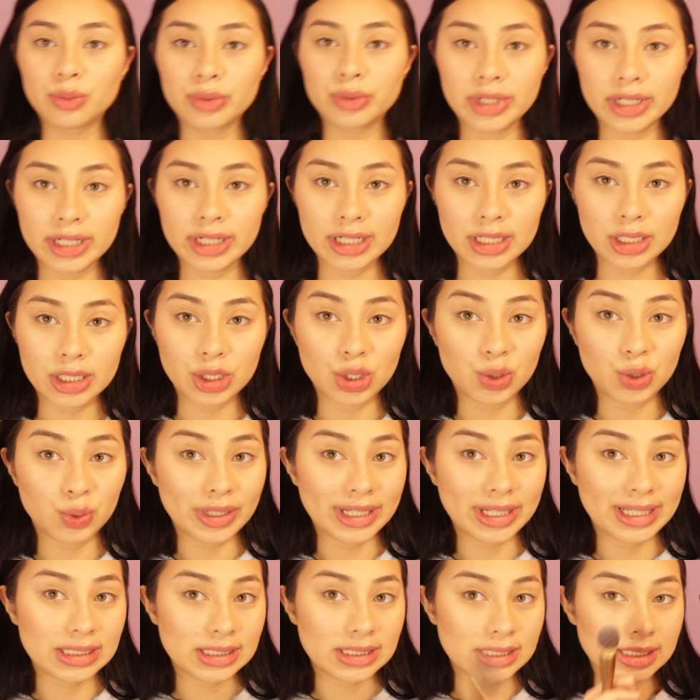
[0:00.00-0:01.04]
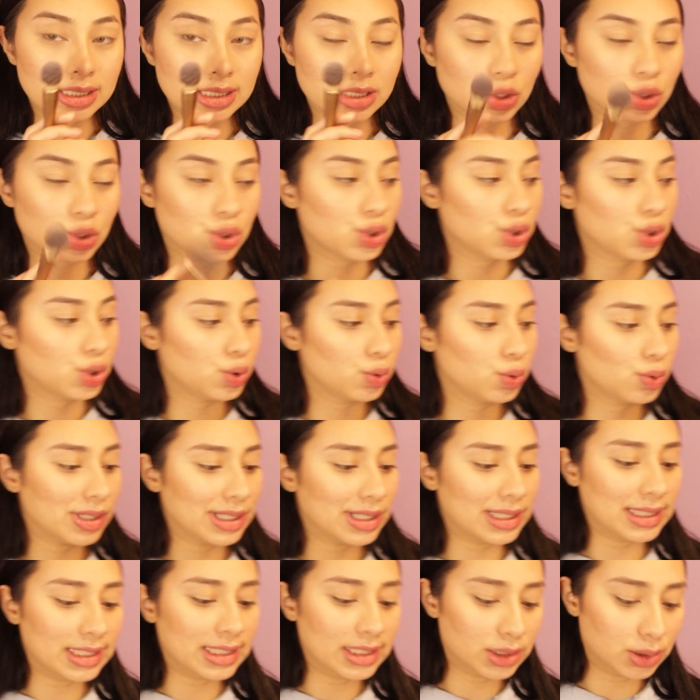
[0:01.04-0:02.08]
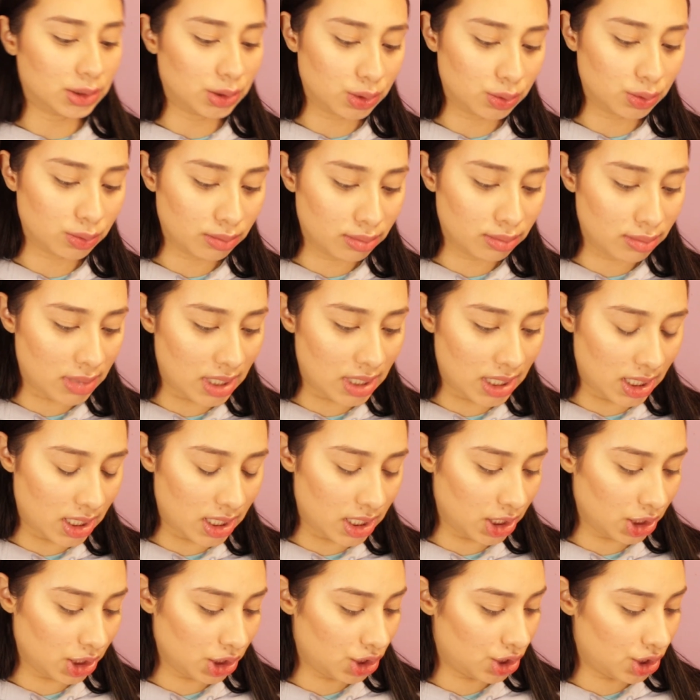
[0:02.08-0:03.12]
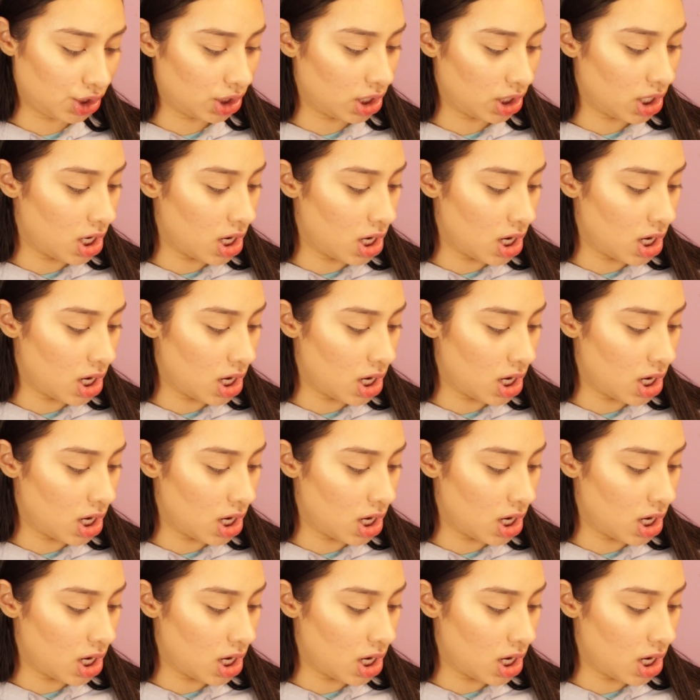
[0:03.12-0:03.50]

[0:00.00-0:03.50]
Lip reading: We're gonna go into a little blush.